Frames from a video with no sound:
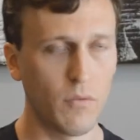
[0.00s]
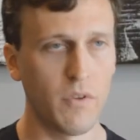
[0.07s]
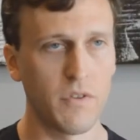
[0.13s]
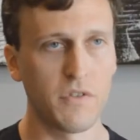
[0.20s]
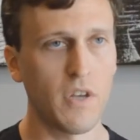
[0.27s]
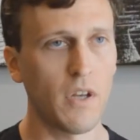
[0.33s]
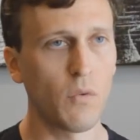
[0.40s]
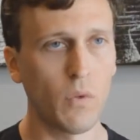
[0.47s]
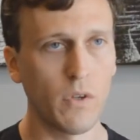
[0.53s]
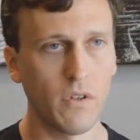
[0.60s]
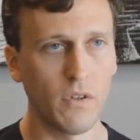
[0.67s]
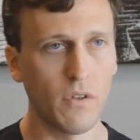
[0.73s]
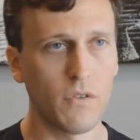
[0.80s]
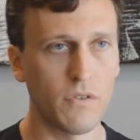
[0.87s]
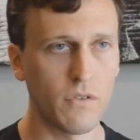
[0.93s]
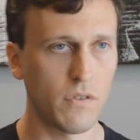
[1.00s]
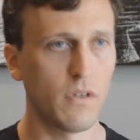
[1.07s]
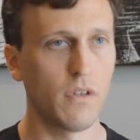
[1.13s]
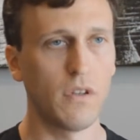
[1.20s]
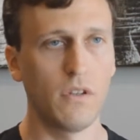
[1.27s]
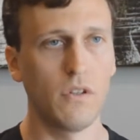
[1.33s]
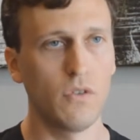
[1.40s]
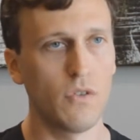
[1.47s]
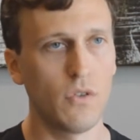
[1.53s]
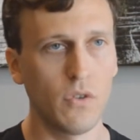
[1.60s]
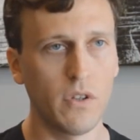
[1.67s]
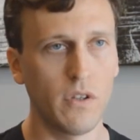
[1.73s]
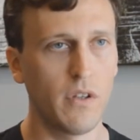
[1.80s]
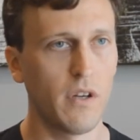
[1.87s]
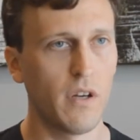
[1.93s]
With Zen Windows, you
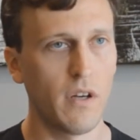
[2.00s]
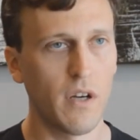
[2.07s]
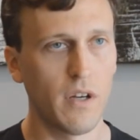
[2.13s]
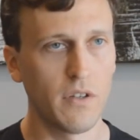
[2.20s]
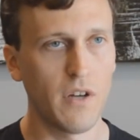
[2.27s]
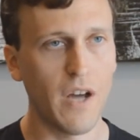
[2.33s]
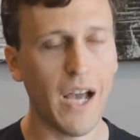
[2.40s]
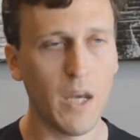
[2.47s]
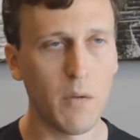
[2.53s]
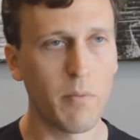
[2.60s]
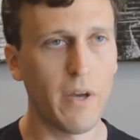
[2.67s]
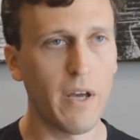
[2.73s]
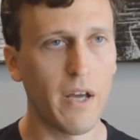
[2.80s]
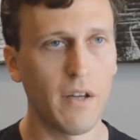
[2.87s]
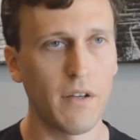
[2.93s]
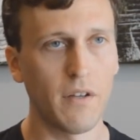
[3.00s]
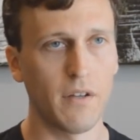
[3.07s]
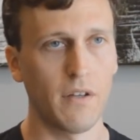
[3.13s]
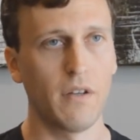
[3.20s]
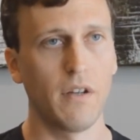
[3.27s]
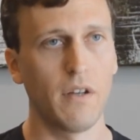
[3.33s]
do it on your iPad,